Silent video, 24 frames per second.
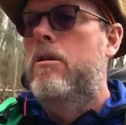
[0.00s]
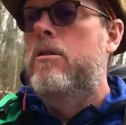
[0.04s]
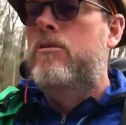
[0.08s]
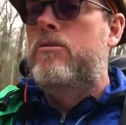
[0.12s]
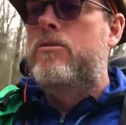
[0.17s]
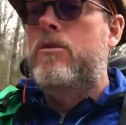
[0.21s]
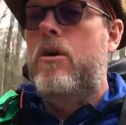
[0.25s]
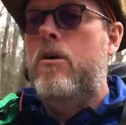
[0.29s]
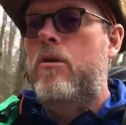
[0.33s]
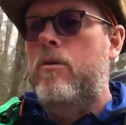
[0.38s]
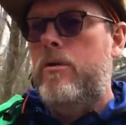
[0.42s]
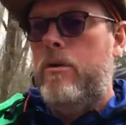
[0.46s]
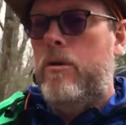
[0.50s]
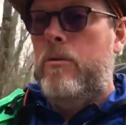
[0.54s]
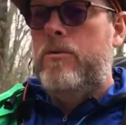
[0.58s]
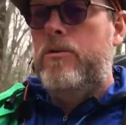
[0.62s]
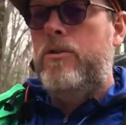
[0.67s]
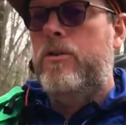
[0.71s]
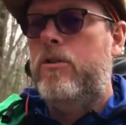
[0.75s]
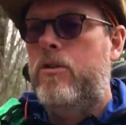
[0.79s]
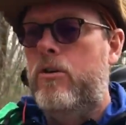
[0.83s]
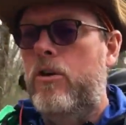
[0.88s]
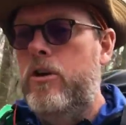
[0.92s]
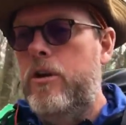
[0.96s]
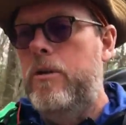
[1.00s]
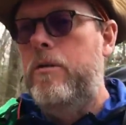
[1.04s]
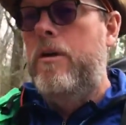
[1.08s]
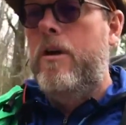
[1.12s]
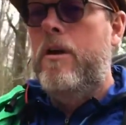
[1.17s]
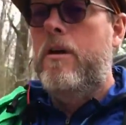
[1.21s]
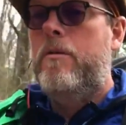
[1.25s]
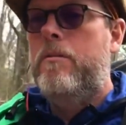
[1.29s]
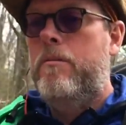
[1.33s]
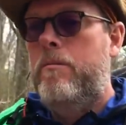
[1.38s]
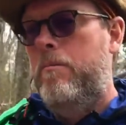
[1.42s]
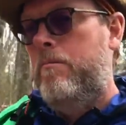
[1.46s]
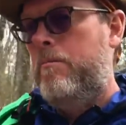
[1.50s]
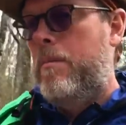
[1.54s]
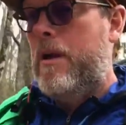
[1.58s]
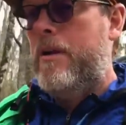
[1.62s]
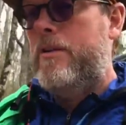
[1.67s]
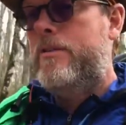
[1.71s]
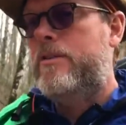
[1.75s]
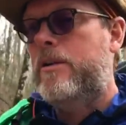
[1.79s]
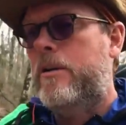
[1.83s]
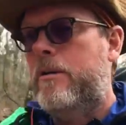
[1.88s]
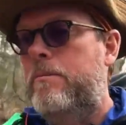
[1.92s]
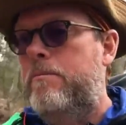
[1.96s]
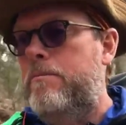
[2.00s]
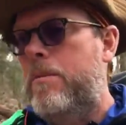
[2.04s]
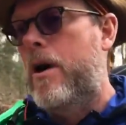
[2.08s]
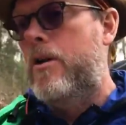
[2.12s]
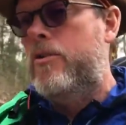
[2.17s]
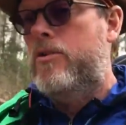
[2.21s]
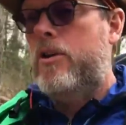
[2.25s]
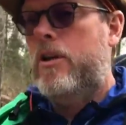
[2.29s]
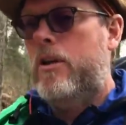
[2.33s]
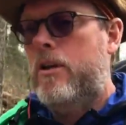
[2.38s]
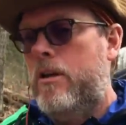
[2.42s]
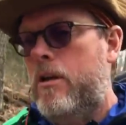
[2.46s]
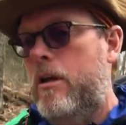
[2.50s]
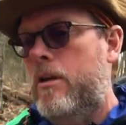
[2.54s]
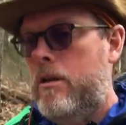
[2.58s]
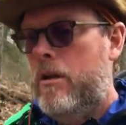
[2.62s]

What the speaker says: So it was a good, basic budget